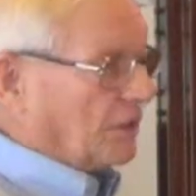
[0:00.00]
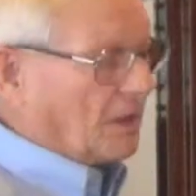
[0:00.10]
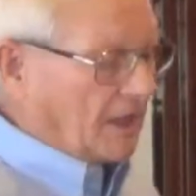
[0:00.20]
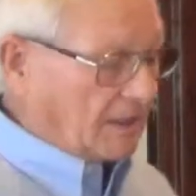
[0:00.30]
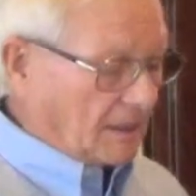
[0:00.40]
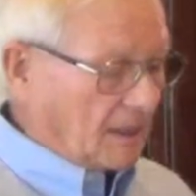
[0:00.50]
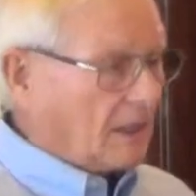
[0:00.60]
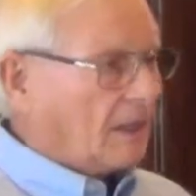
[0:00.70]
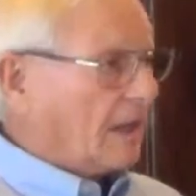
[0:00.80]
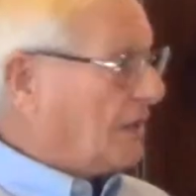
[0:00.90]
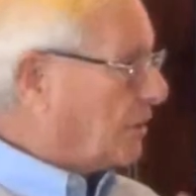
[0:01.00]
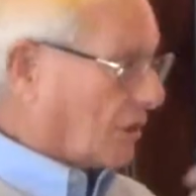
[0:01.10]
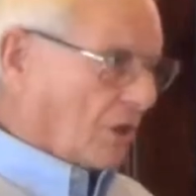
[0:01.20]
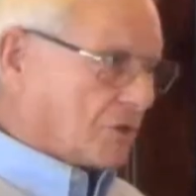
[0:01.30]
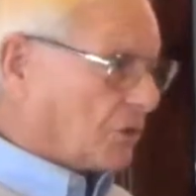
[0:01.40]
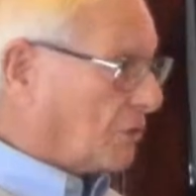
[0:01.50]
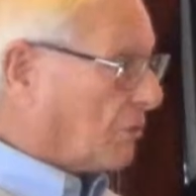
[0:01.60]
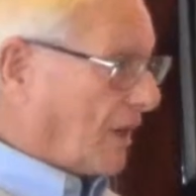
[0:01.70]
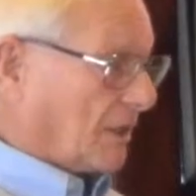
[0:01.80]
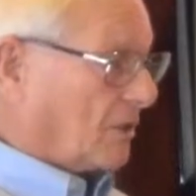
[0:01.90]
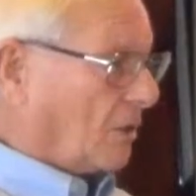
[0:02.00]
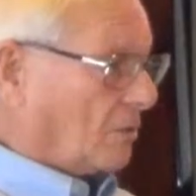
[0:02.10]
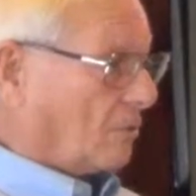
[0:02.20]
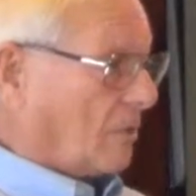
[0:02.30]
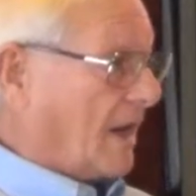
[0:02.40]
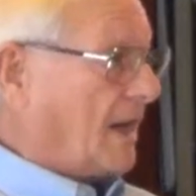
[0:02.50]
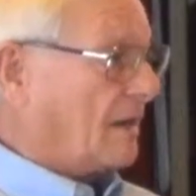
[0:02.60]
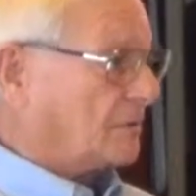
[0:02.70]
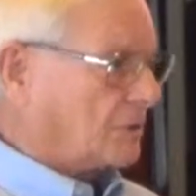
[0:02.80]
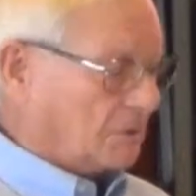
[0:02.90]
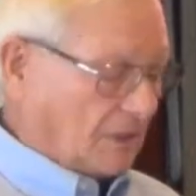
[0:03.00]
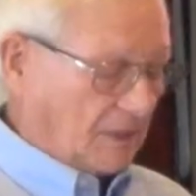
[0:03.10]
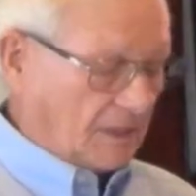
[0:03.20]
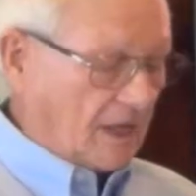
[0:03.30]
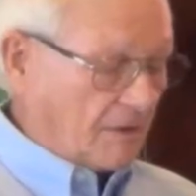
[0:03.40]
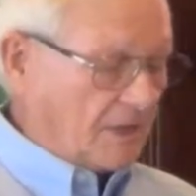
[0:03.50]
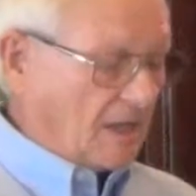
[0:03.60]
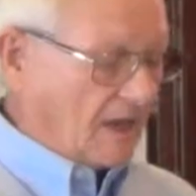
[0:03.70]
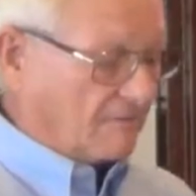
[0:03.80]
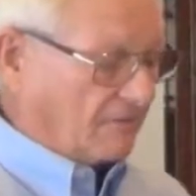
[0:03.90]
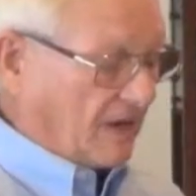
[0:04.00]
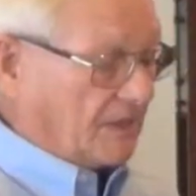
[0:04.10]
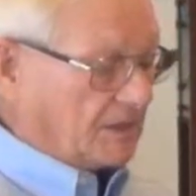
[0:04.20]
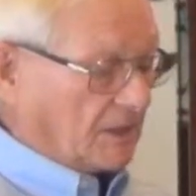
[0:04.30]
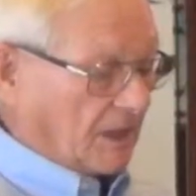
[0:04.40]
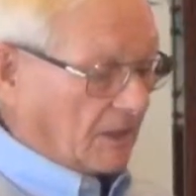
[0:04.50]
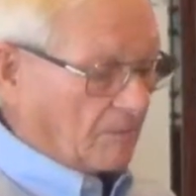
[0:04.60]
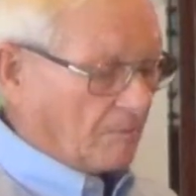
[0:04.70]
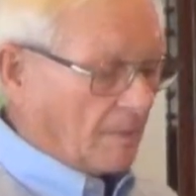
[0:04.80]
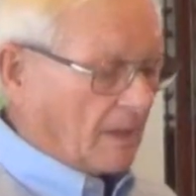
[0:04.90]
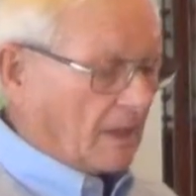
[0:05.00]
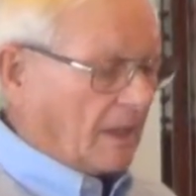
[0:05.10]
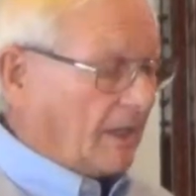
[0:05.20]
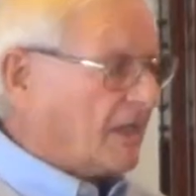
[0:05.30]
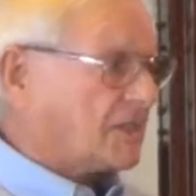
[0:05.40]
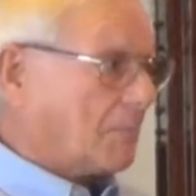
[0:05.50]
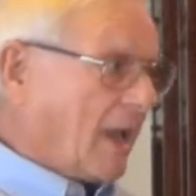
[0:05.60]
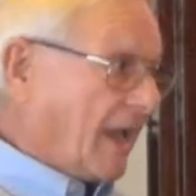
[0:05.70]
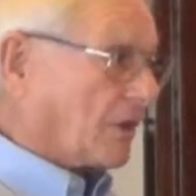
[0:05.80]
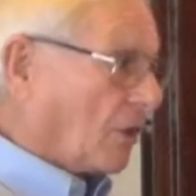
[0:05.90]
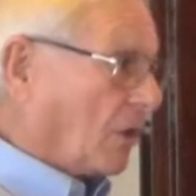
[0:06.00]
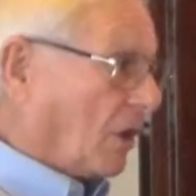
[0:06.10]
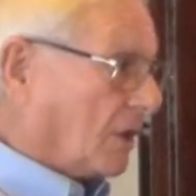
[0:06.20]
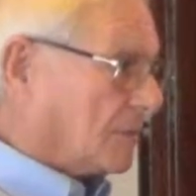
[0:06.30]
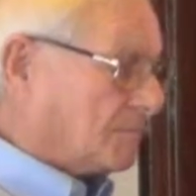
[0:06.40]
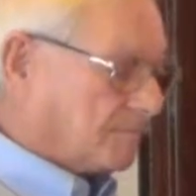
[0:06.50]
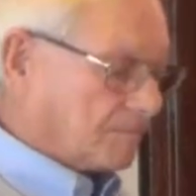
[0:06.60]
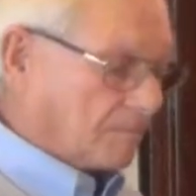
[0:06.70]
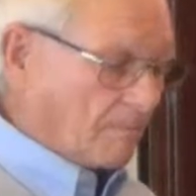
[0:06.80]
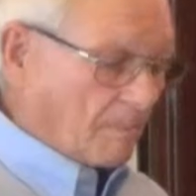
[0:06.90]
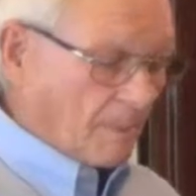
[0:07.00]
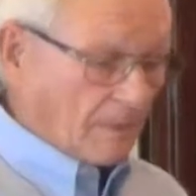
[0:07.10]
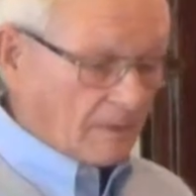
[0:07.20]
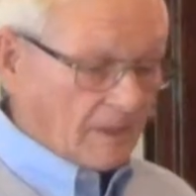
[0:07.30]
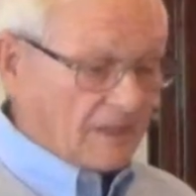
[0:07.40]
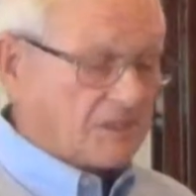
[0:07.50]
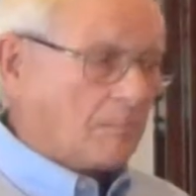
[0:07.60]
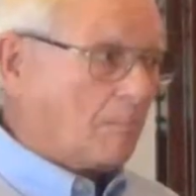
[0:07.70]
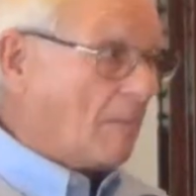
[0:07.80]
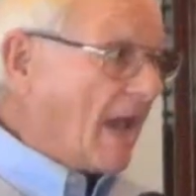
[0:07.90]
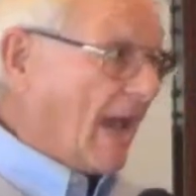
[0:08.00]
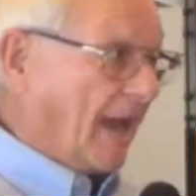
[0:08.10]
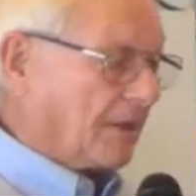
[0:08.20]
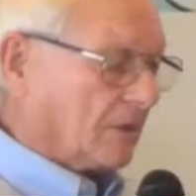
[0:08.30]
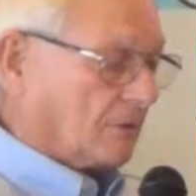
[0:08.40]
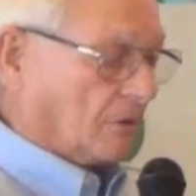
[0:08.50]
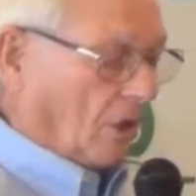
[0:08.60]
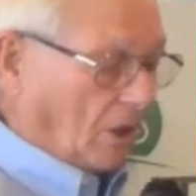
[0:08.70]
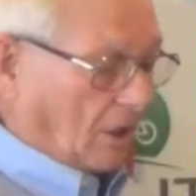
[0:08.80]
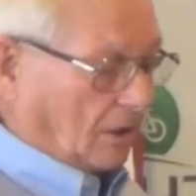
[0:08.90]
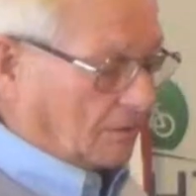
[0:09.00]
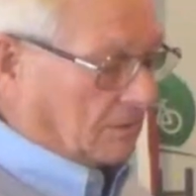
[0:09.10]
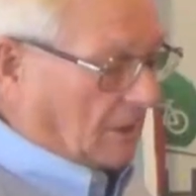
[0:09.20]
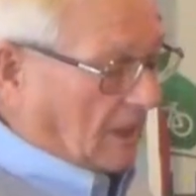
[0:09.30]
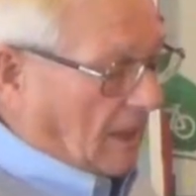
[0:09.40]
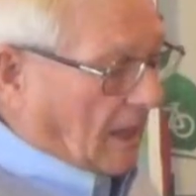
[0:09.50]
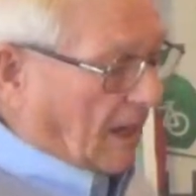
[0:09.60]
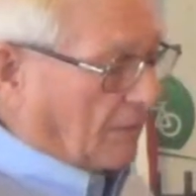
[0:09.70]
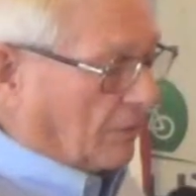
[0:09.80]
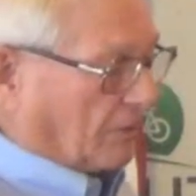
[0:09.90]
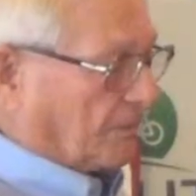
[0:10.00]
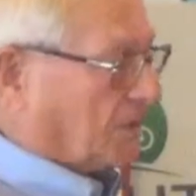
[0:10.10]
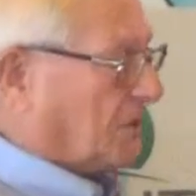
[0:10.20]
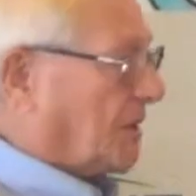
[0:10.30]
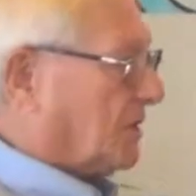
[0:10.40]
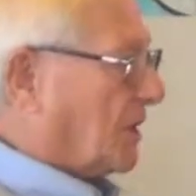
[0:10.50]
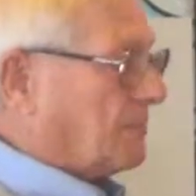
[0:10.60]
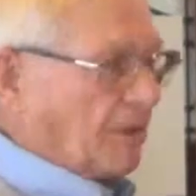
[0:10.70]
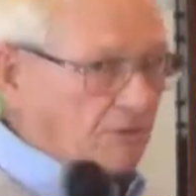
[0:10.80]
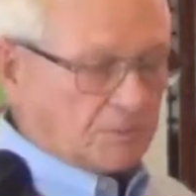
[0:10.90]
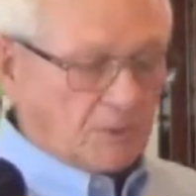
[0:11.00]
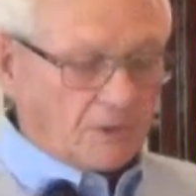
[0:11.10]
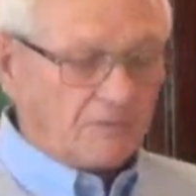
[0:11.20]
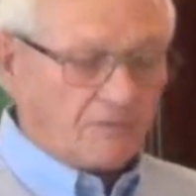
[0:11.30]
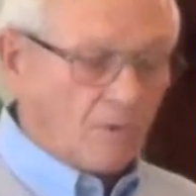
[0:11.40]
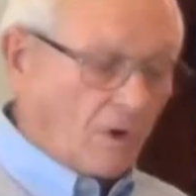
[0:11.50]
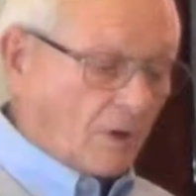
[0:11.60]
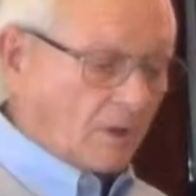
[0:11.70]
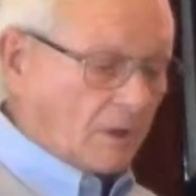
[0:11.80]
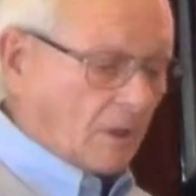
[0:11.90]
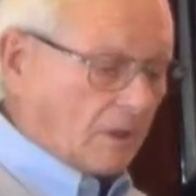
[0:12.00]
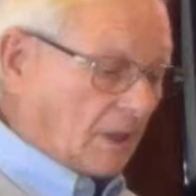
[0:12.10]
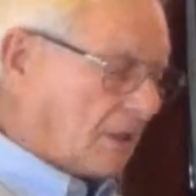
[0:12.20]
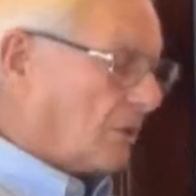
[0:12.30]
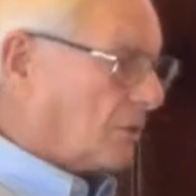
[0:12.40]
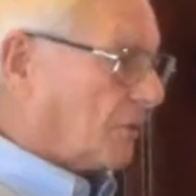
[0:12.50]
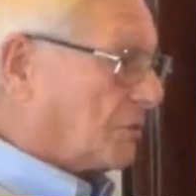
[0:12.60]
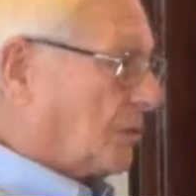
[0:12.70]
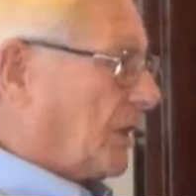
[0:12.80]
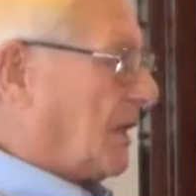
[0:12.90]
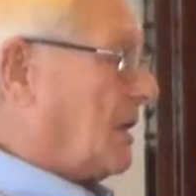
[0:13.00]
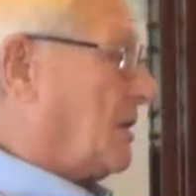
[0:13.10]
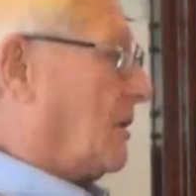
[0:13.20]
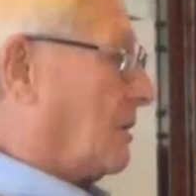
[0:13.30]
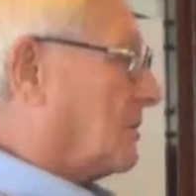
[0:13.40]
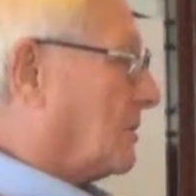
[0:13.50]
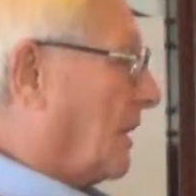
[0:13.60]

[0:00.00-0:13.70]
Internet, and you can also go right out to the county and find it there. It's a bad law. It's a bad law. I worked for the city of St. Petersburg for a little over 28 years,